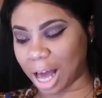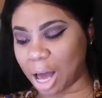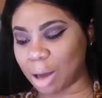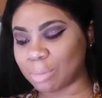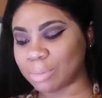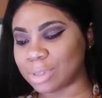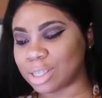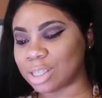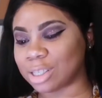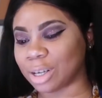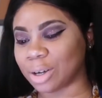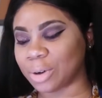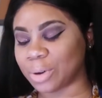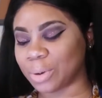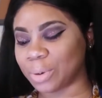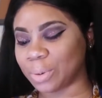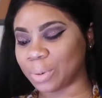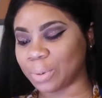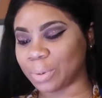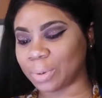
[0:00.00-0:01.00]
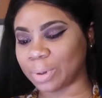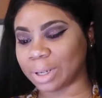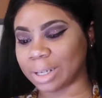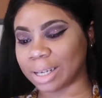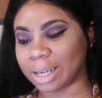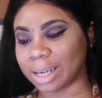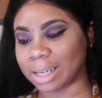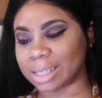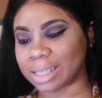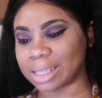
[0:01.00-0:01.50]
I'm so
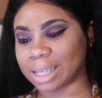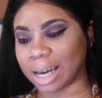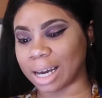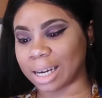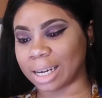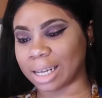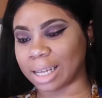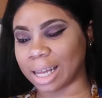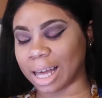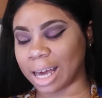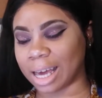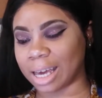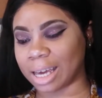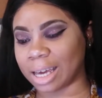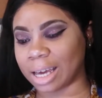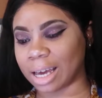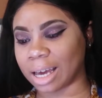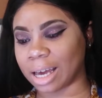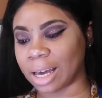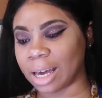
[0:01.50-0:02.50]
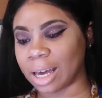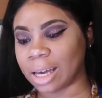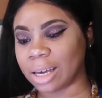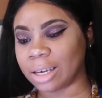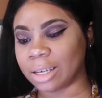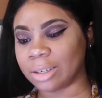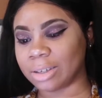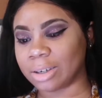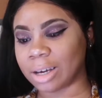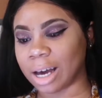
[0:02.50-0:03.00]
excited like
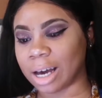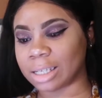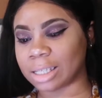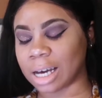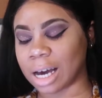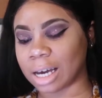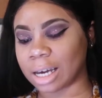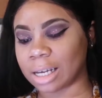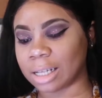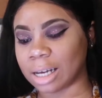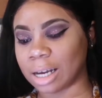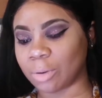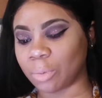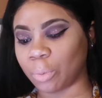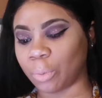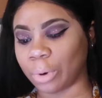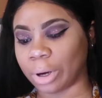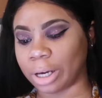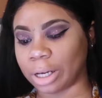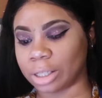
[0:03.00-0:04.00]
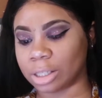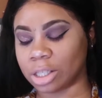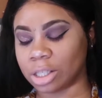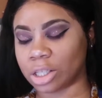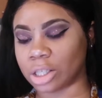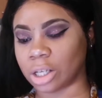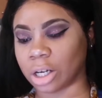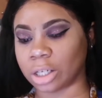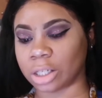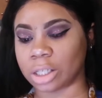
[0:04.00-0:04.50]
you guys I cannot wait to
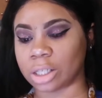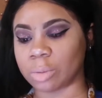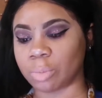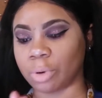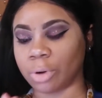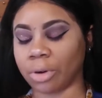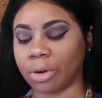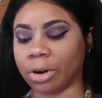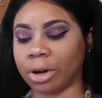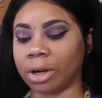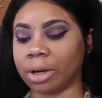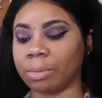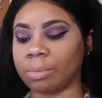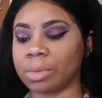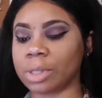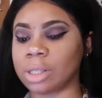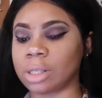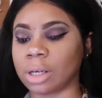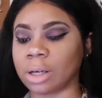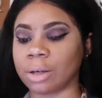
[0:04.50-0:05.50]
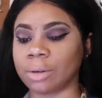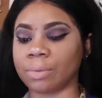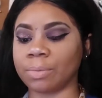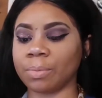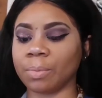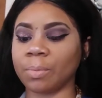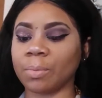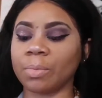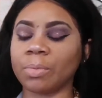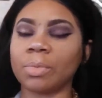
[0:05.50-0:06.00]
start this program so
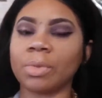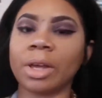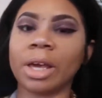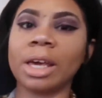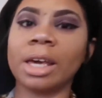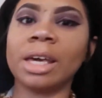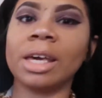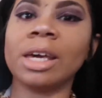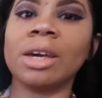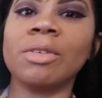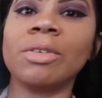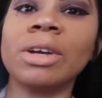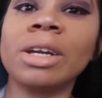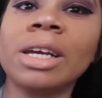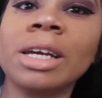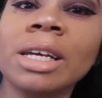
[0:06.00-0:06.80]
here it